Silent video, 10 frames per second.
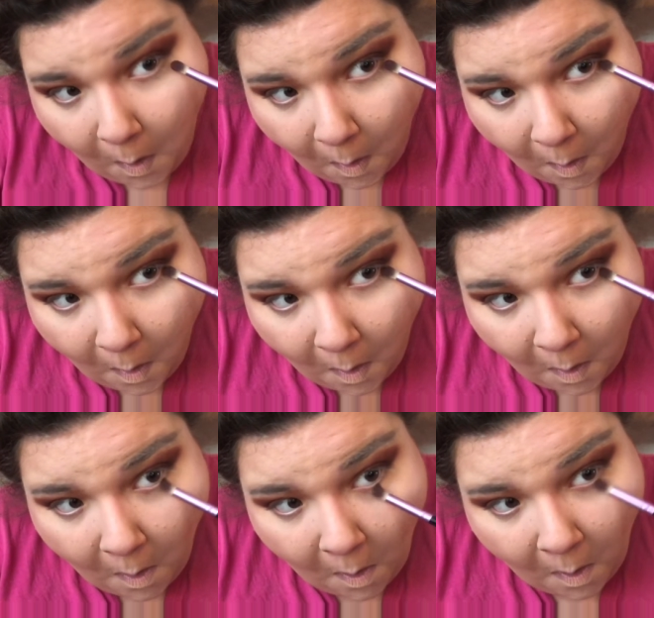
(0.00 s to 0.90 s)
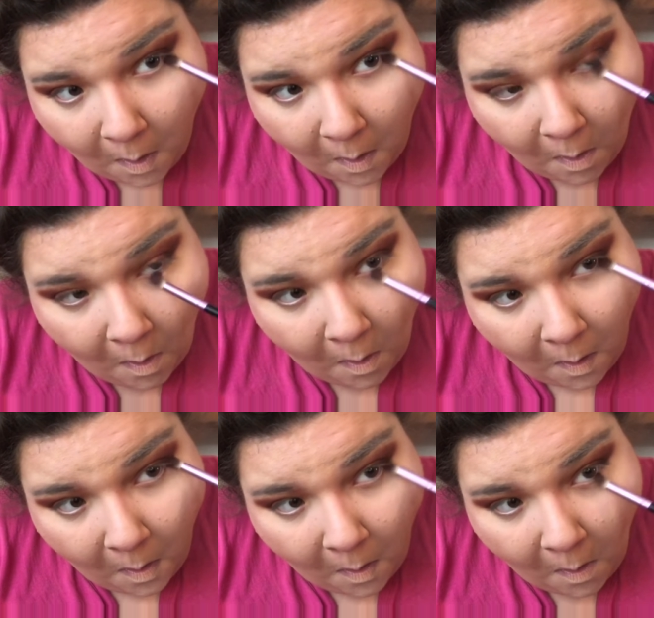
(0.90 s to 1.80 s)

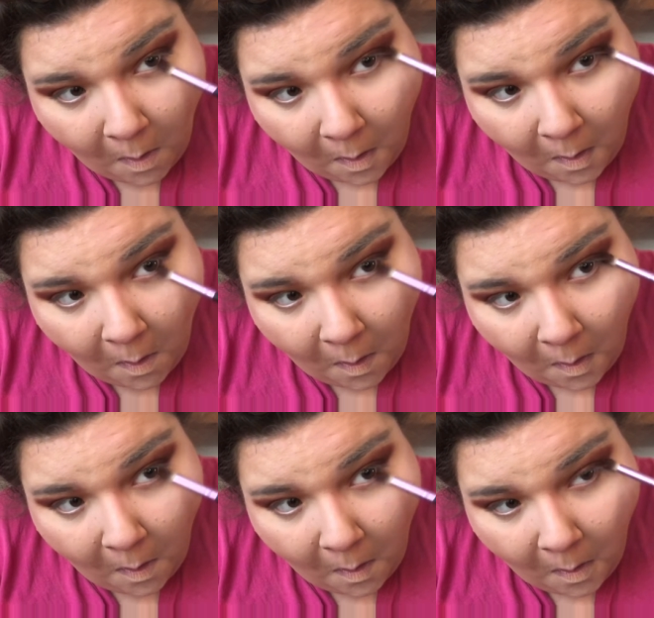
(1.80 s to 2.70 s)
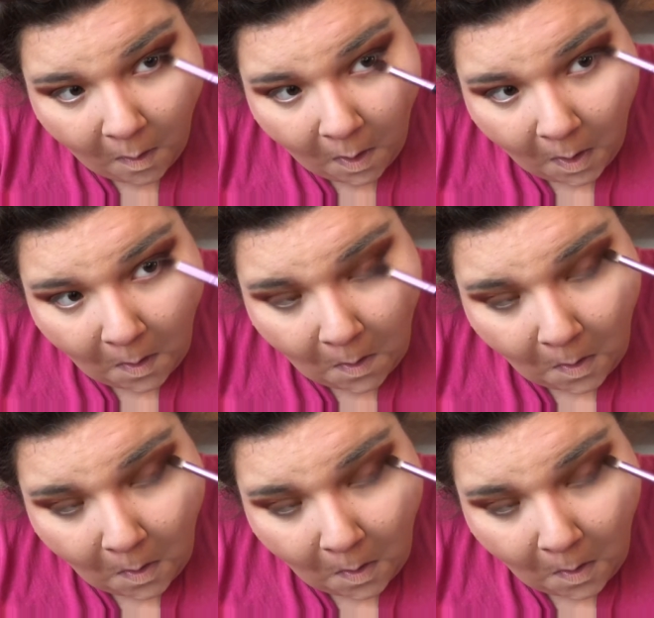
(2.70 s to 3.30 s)
(silence)